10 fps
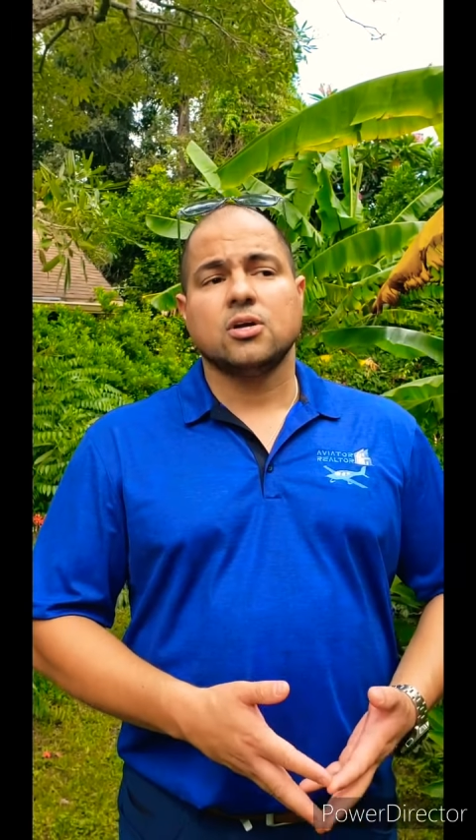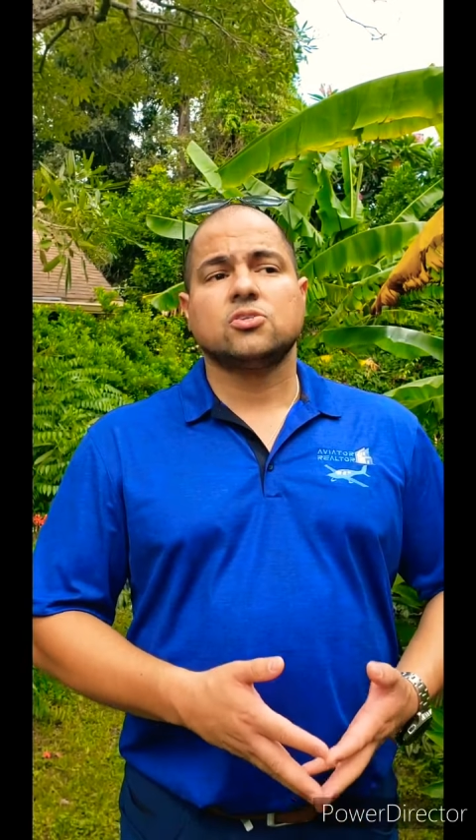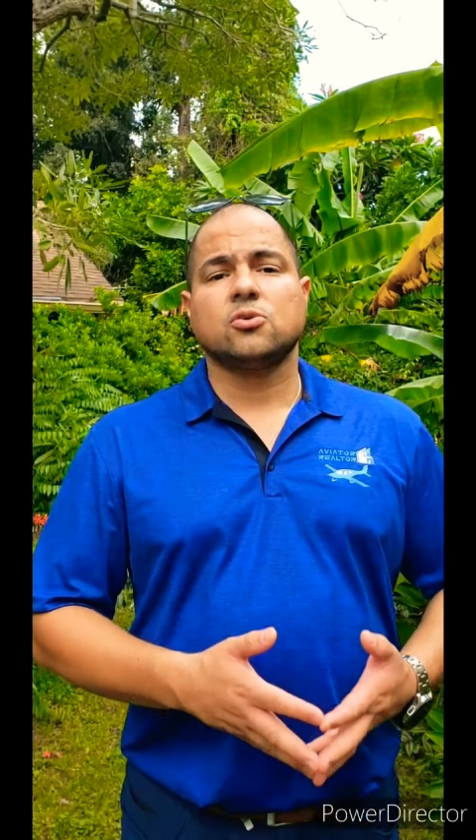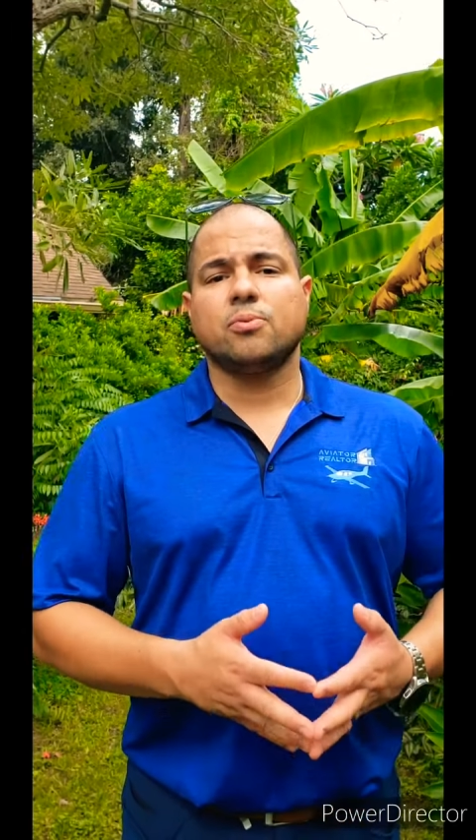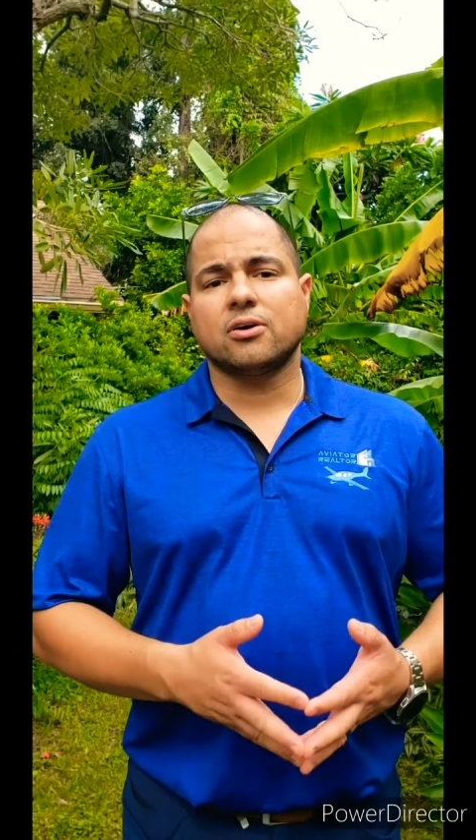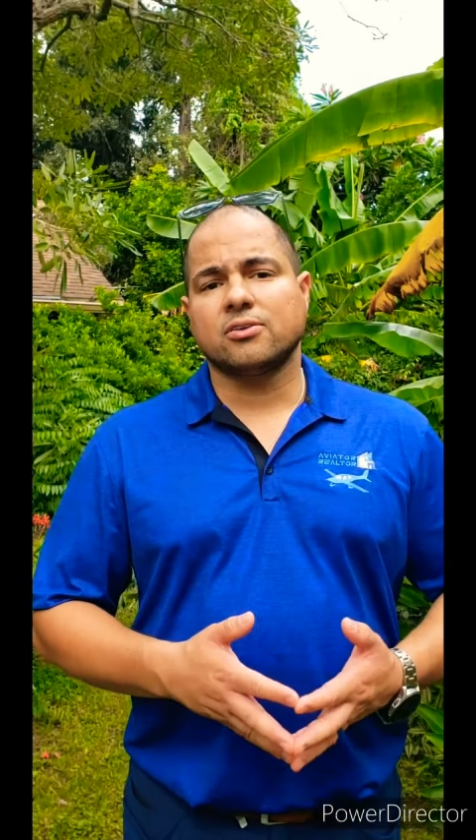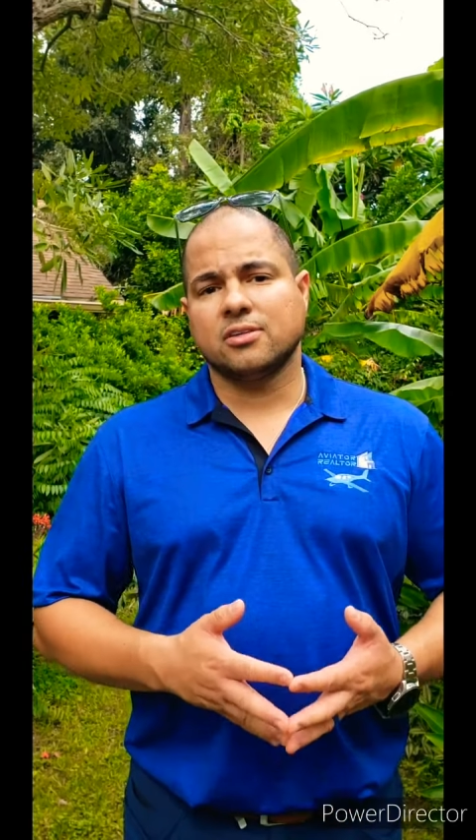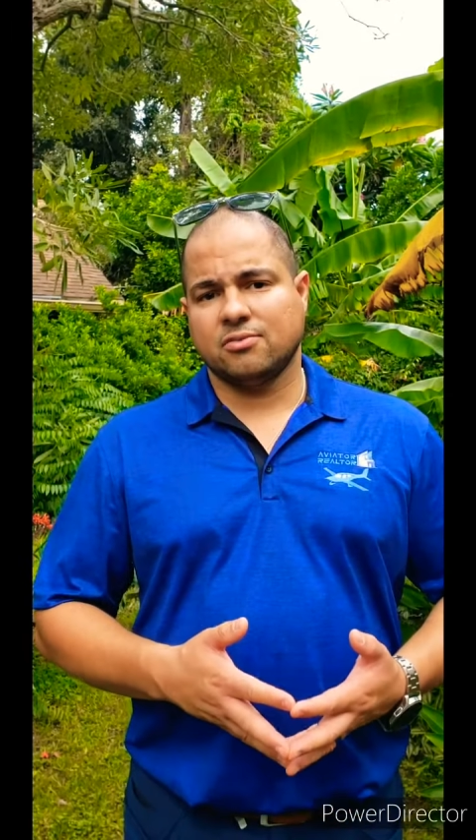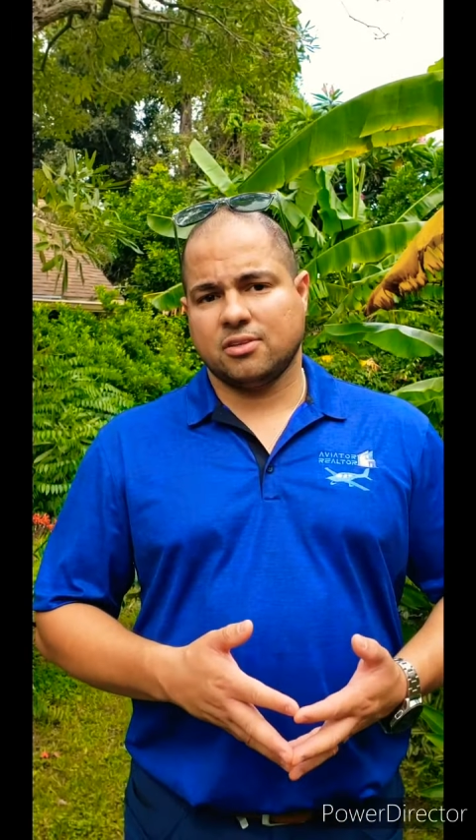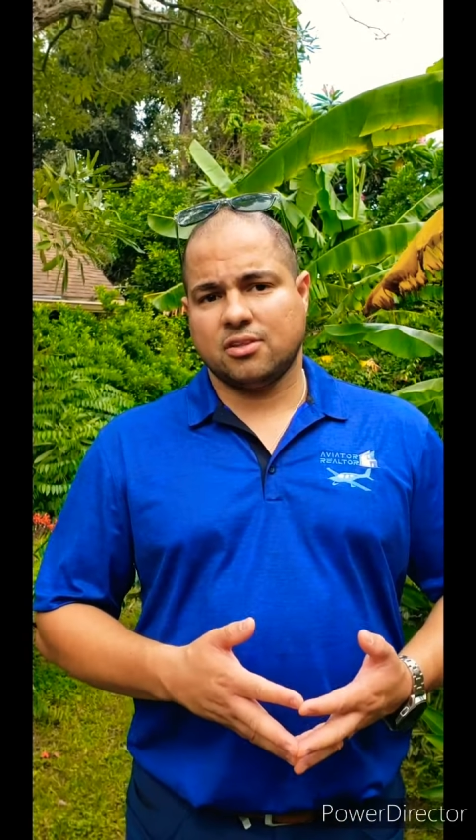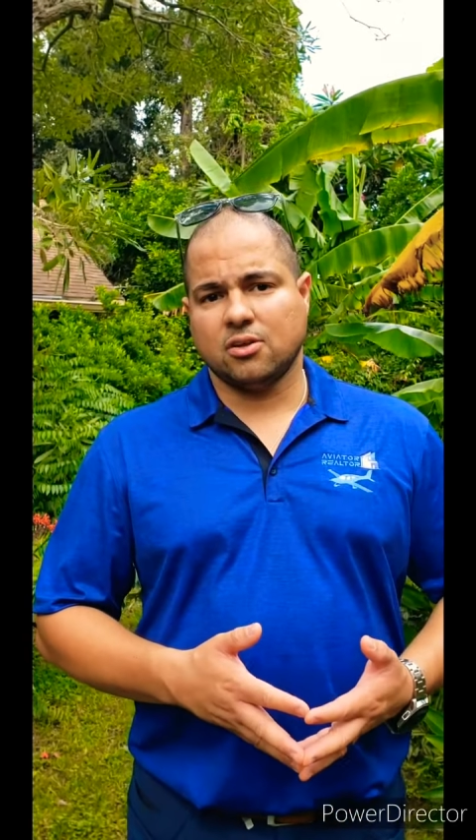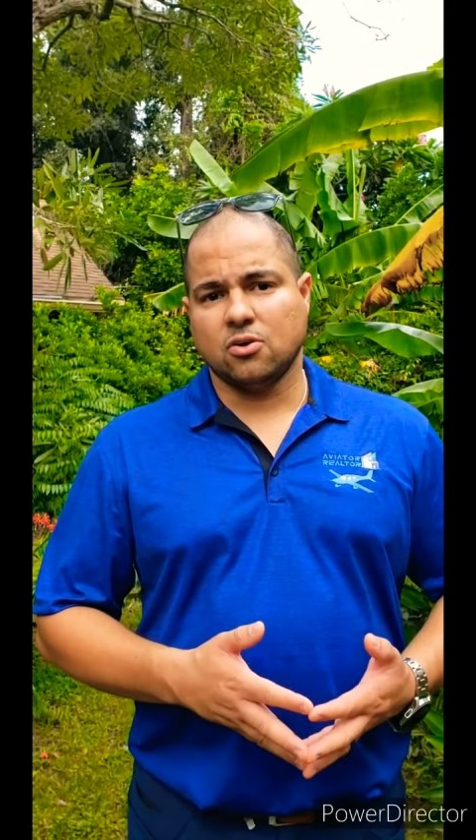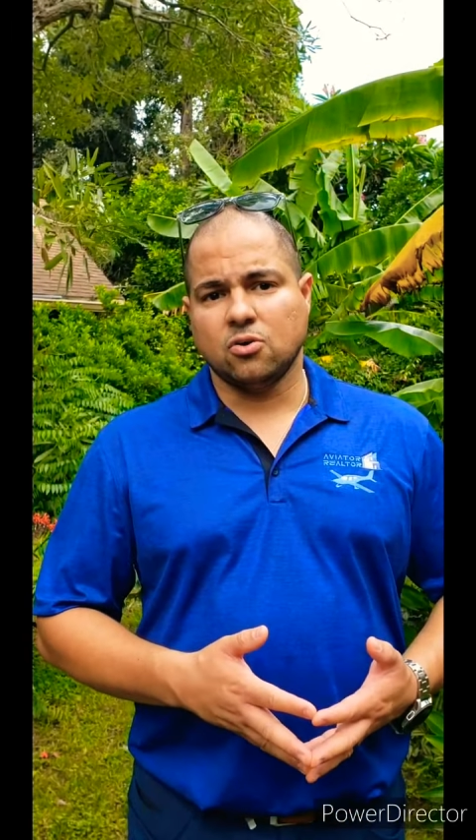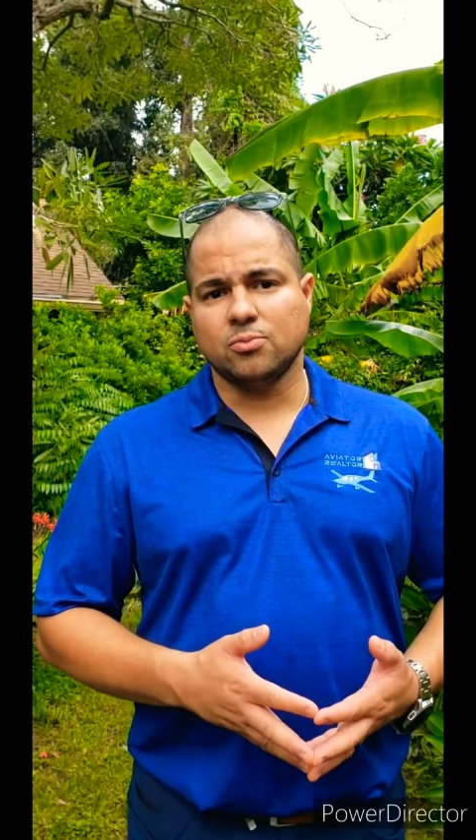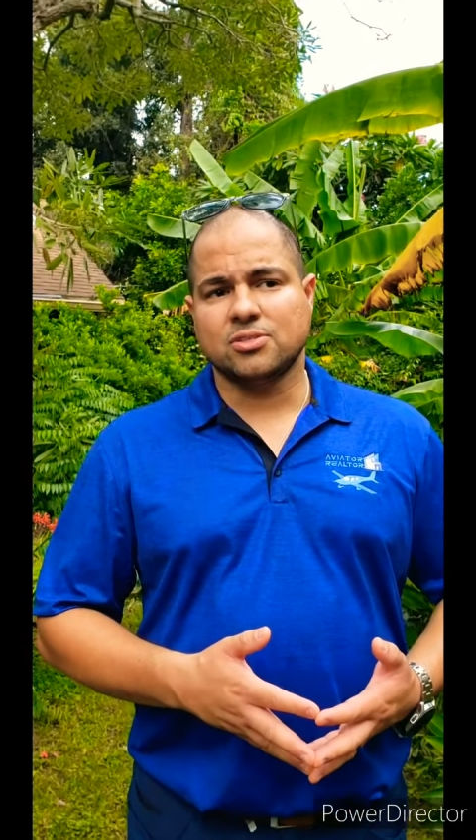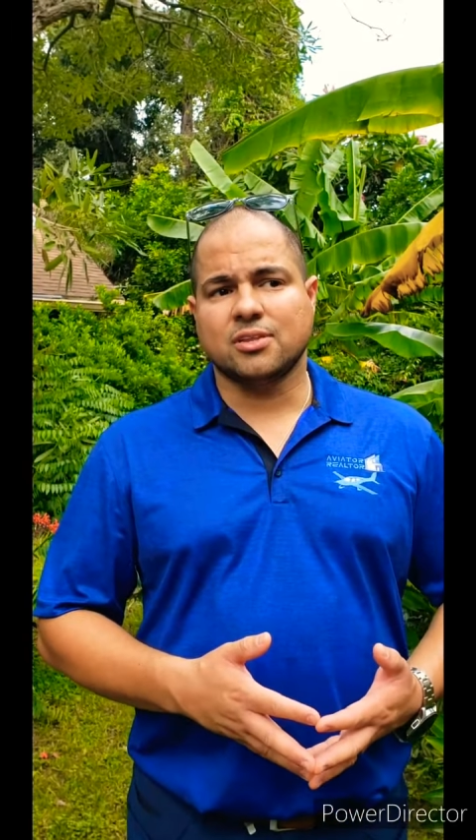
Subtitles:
So part of living in the home is